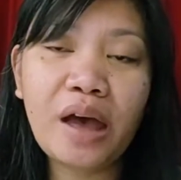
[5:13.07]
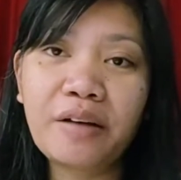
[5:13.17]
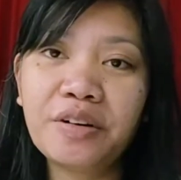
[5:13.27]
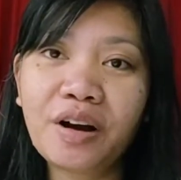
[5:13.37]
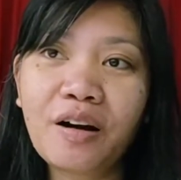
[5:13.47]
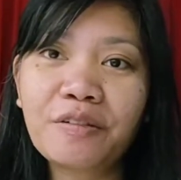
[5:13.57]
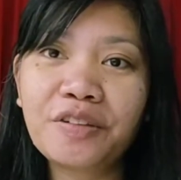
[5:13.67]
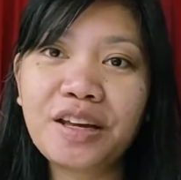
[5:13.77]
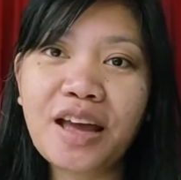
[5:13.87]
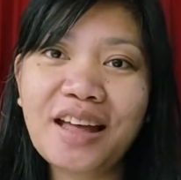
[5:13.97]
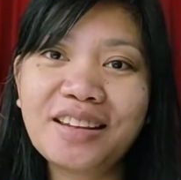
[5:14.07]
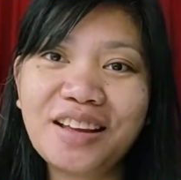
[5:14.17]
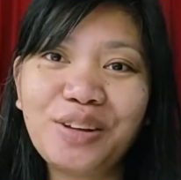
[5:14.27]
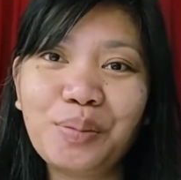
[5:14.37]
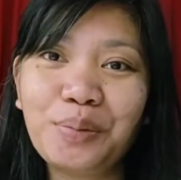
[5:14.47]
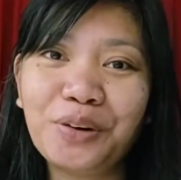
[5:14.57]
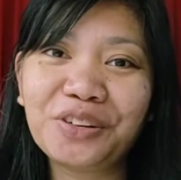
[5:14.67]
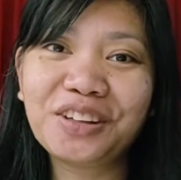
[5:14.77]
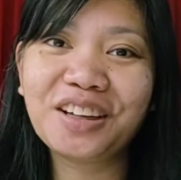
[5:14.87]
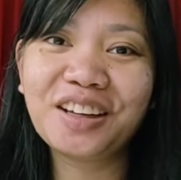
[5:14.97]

have a coffee and then you put